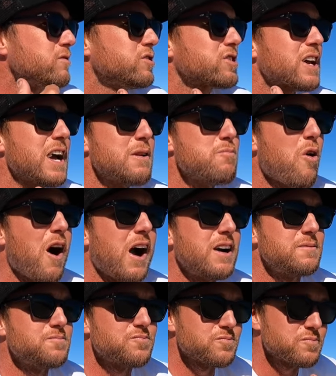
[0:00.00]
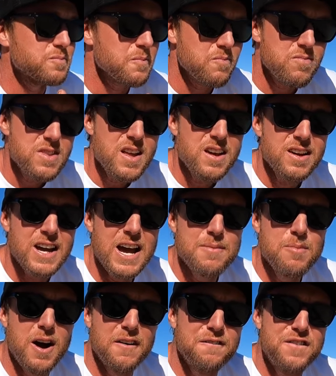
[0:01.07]
to keep
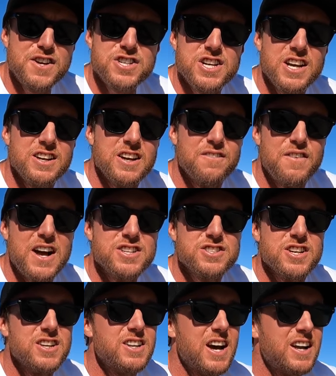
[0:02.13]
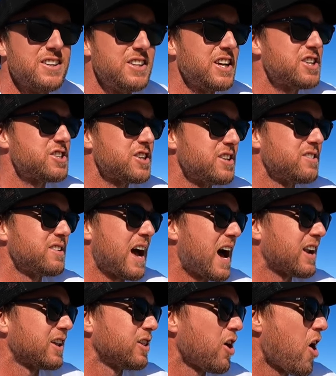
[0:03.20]
my fishing and adventure addiction
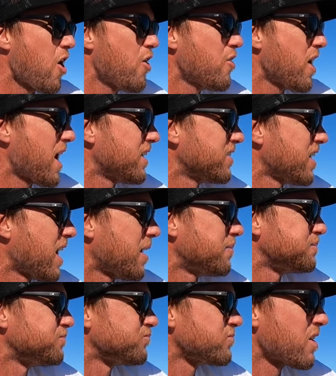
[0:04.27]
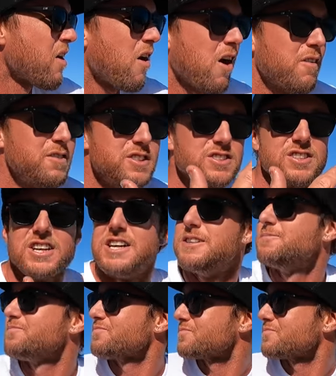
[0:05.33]
at a low, and obviously